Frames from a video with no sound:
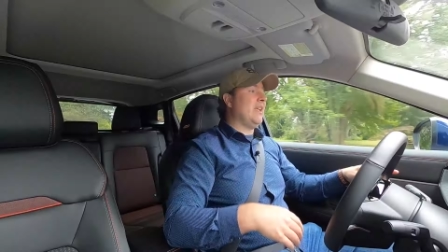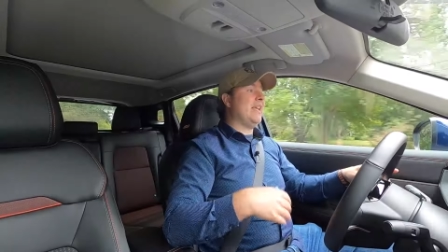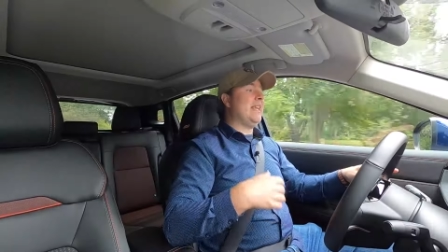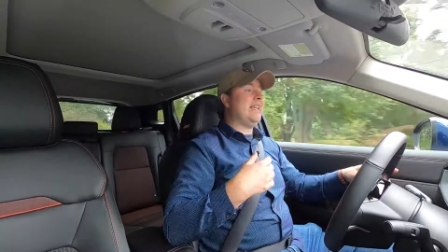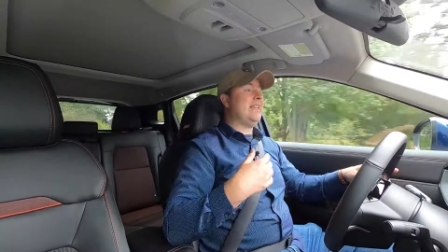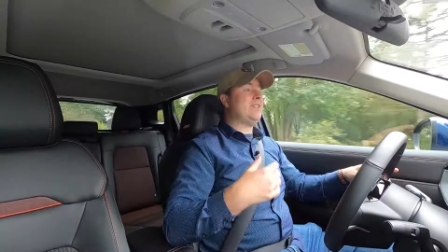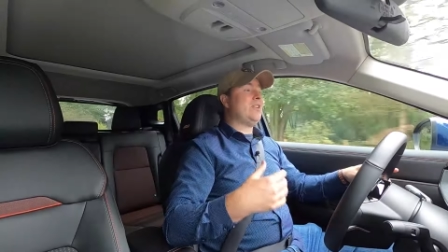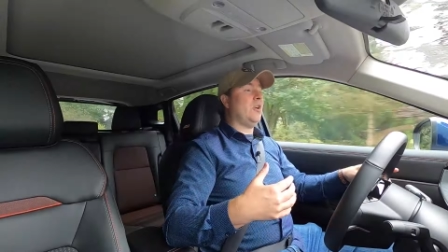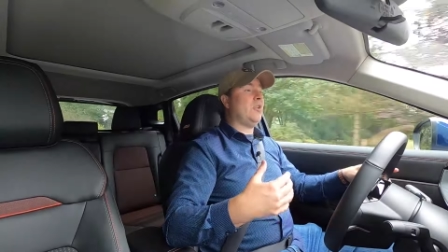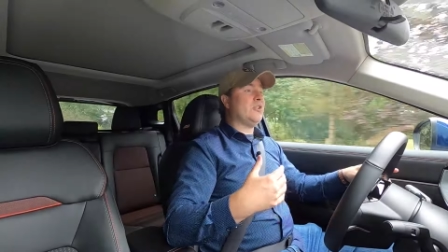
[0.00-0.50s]
It
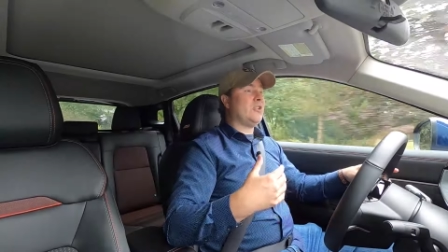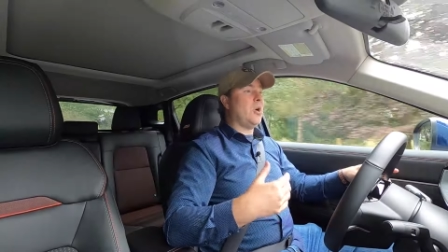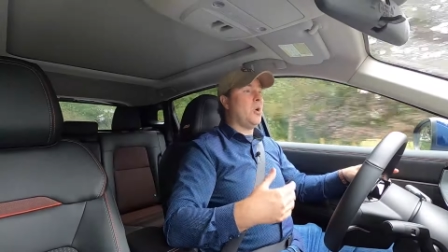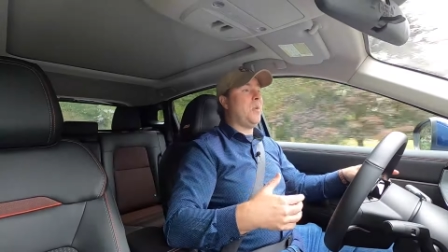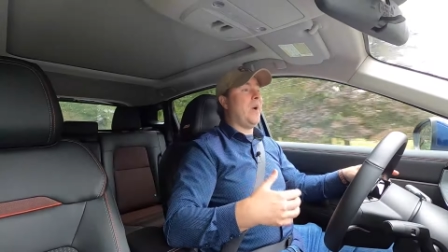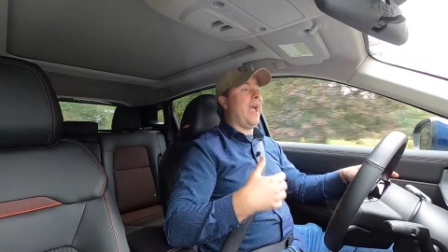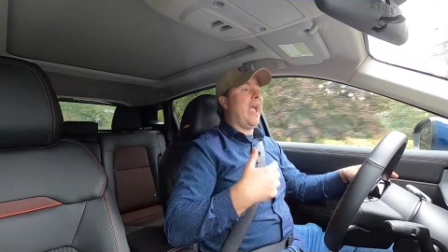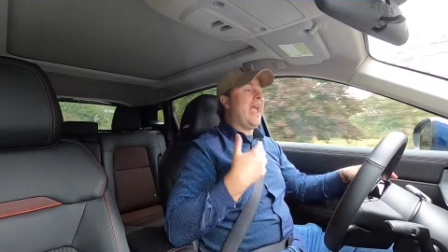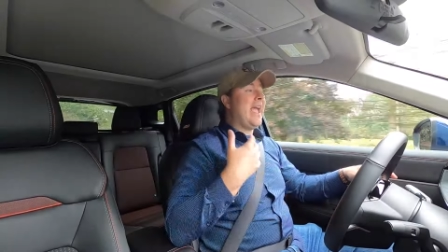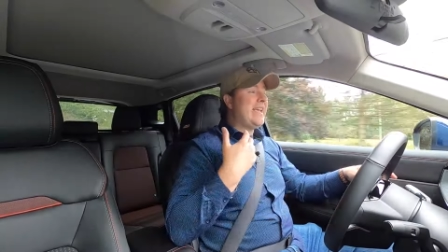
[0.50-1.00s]
is
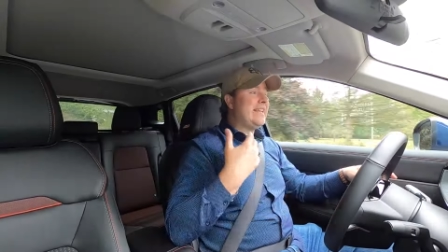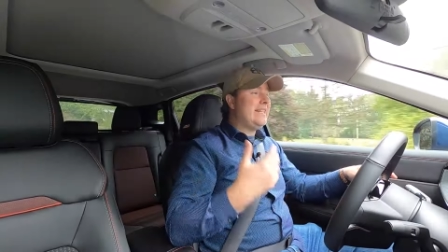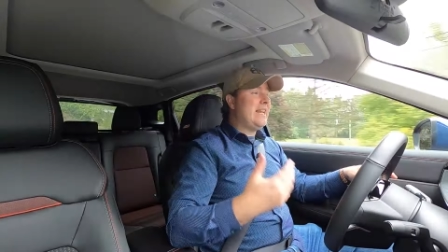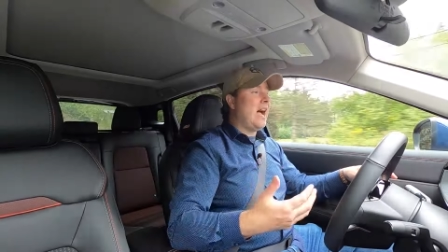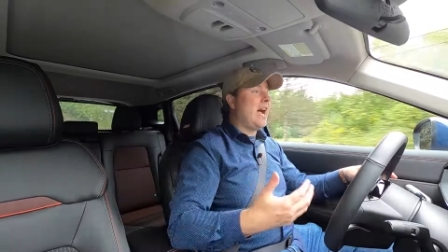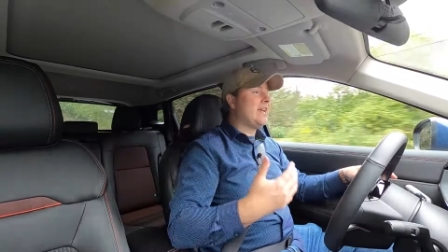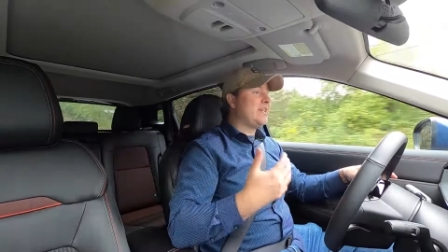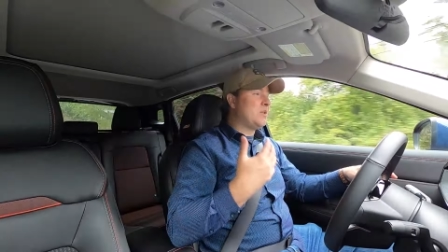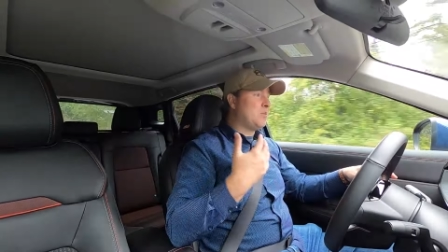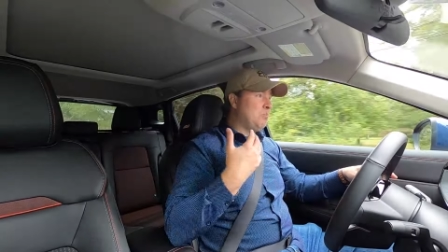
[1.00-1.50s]
also a
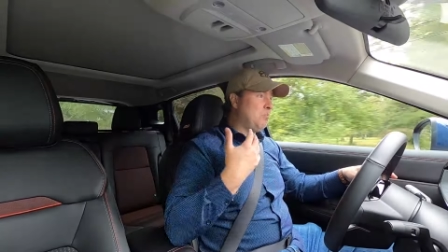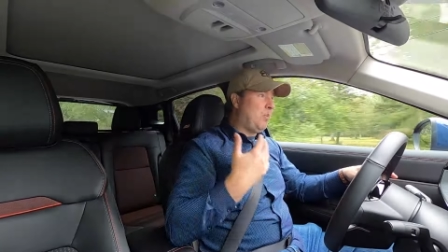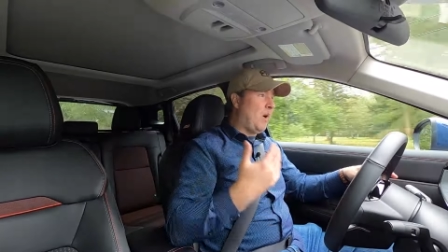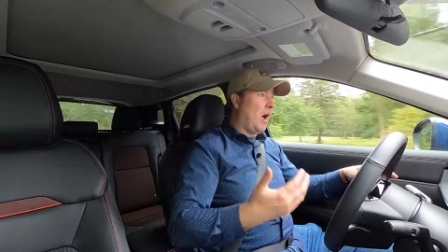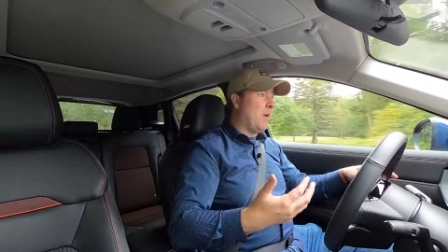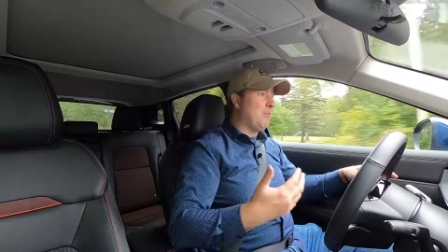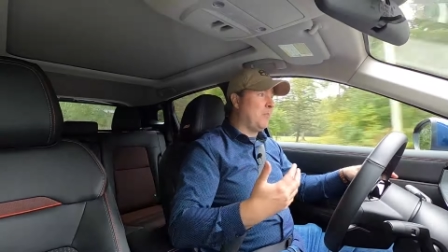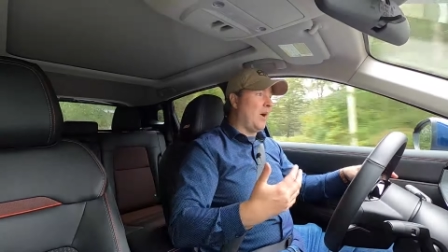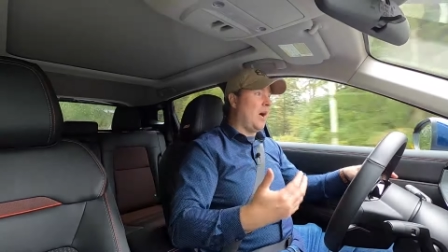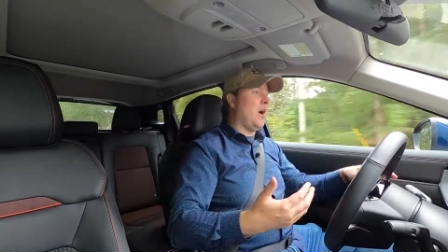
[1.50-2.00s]
nice
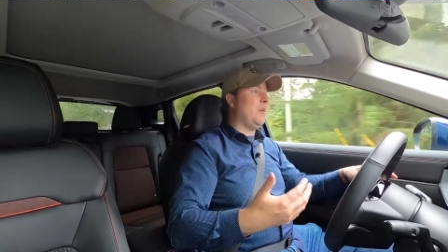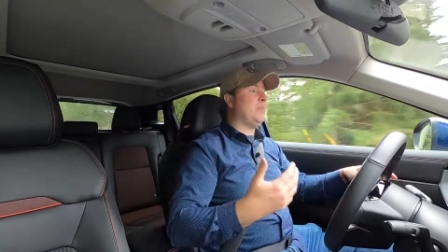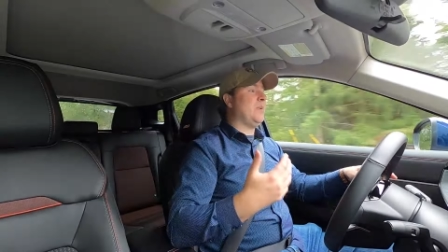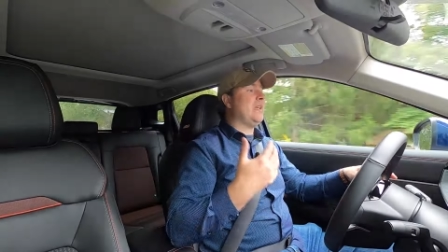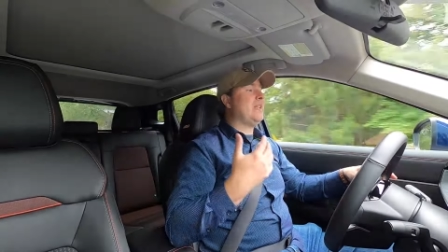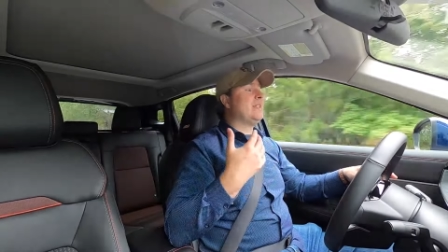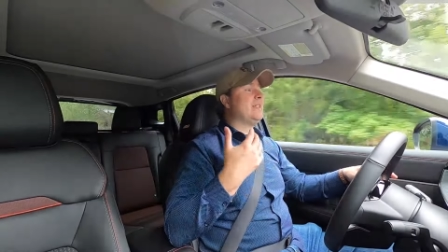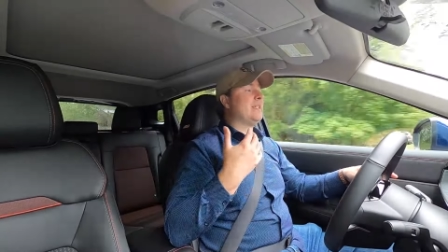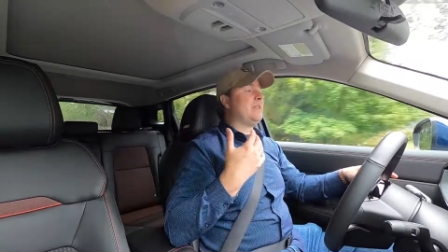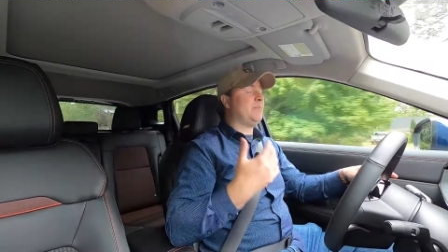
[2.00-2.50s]
bump up
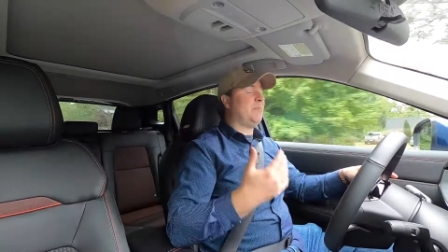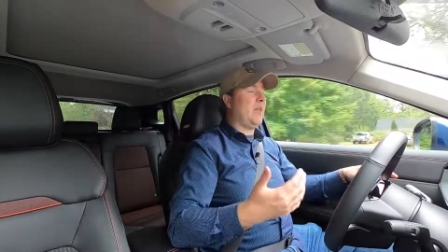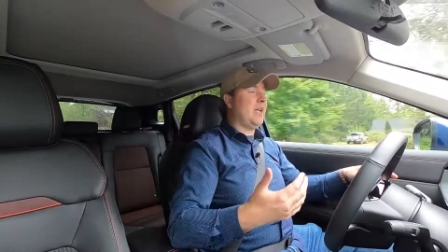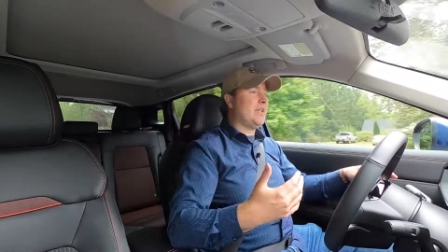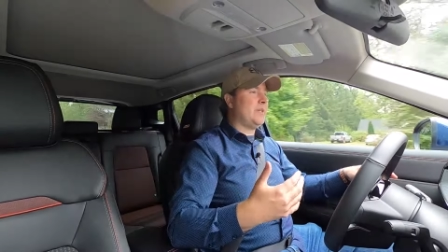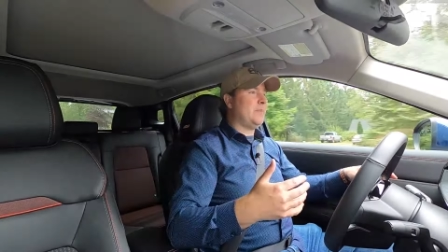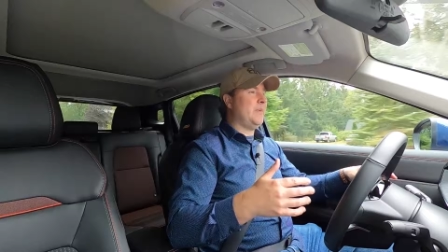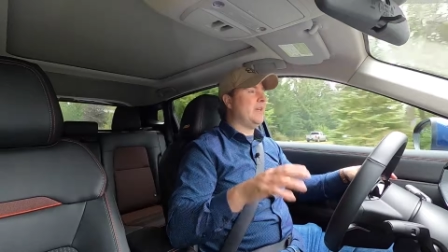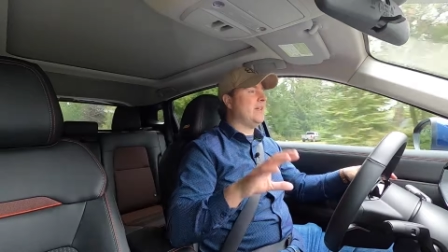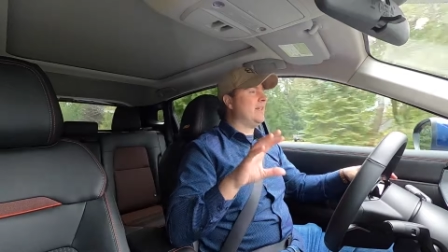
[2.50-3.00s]
in
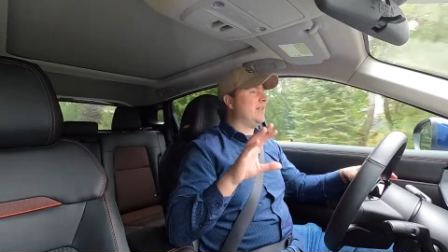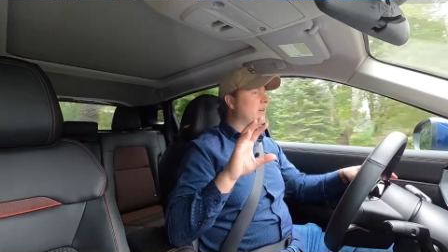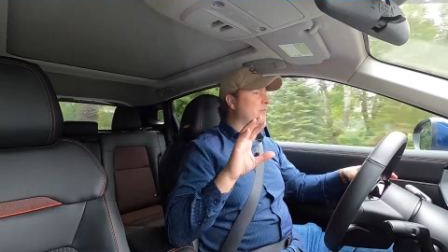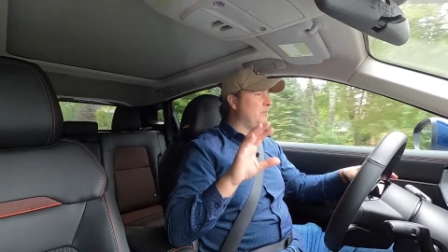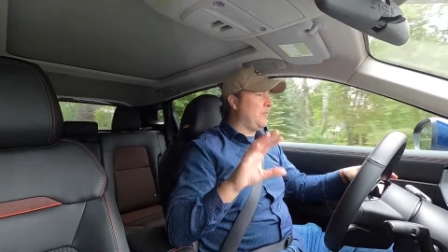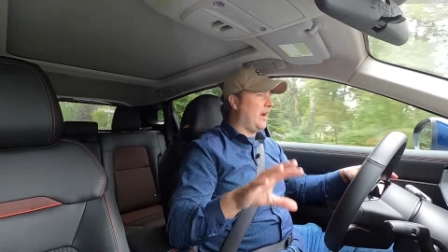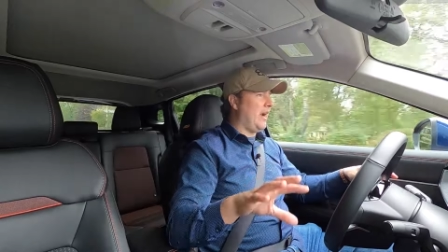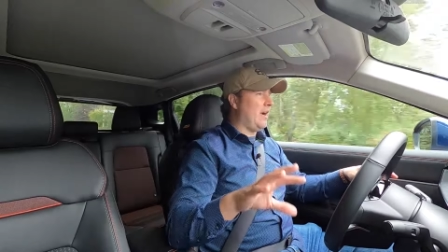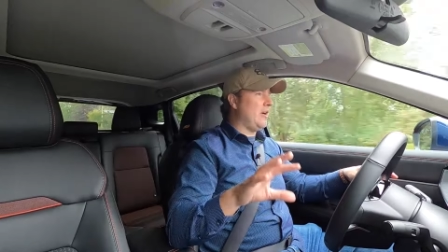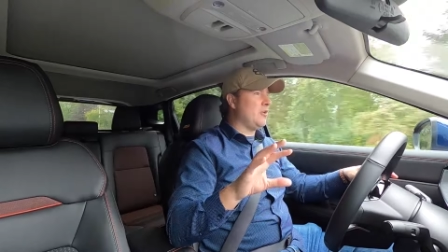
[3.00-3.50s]
displacement
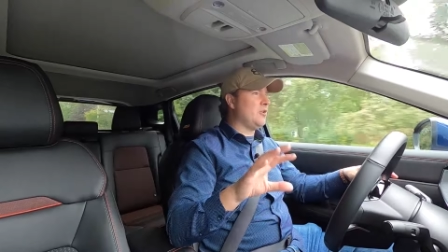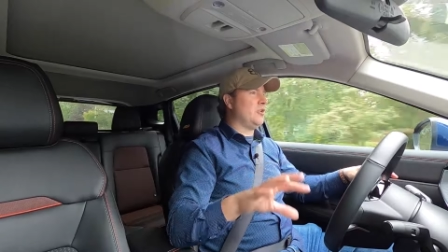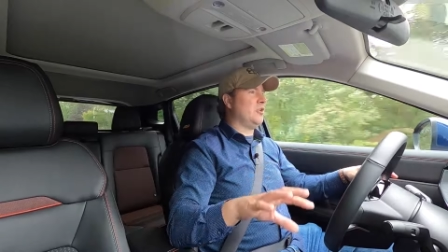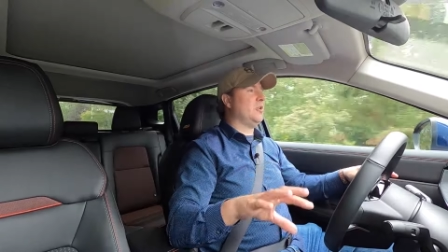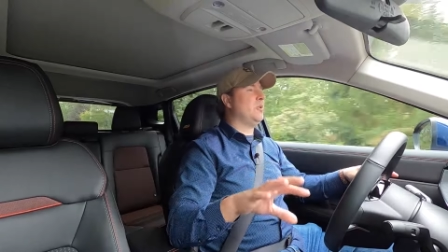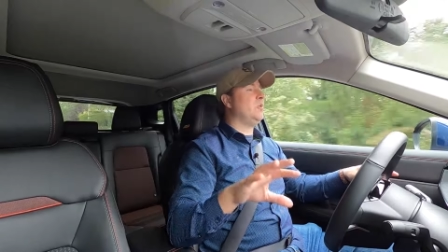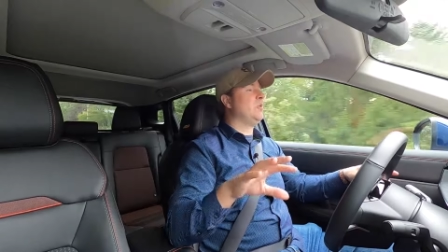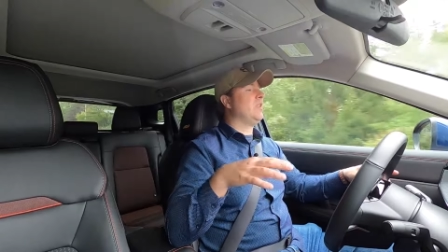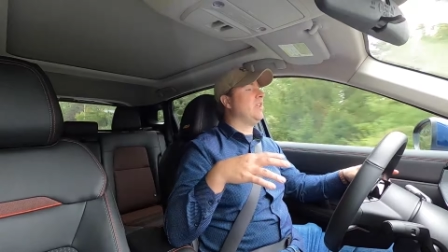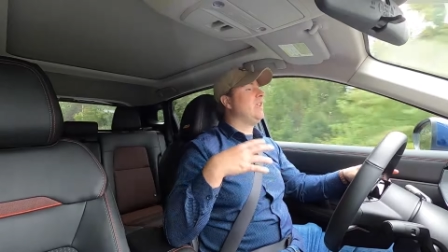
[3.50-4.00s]
compared
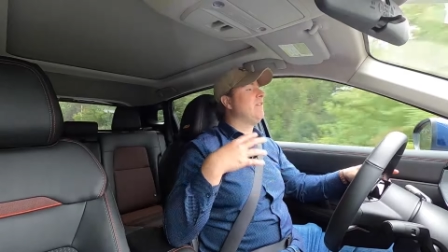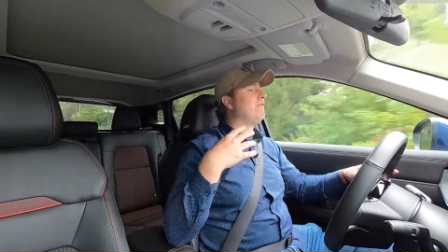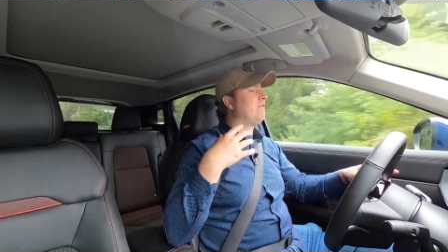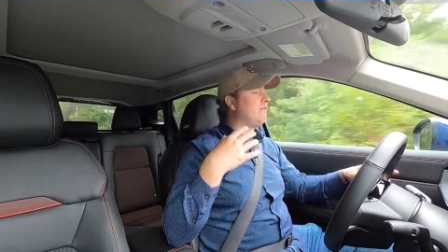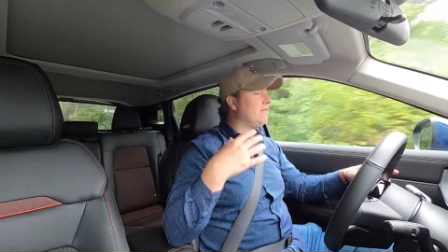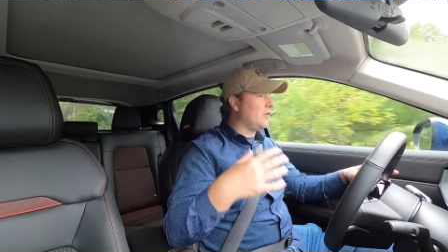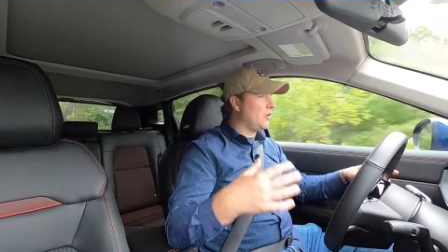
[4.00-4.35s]
to the